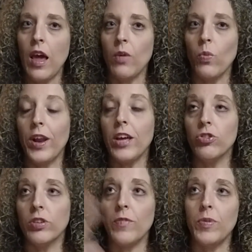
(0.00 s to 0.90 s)
And what I
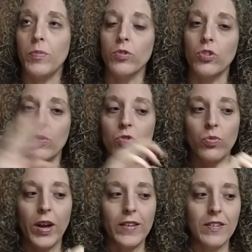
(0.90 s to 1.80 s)
usually have people do is
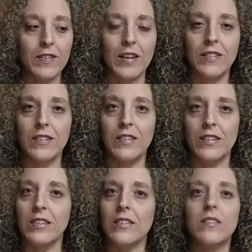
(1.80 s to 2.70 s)
write the
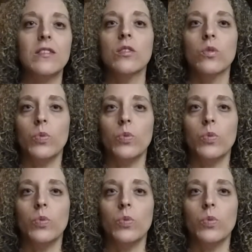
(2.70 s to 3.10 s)
sentences,